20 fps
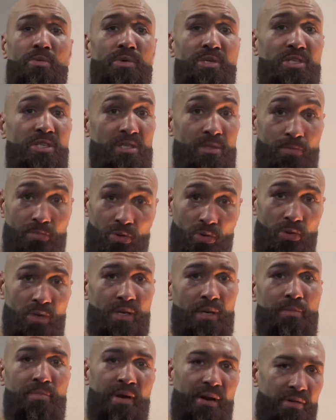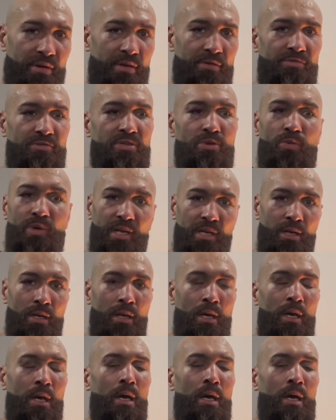which is important, imperative to win,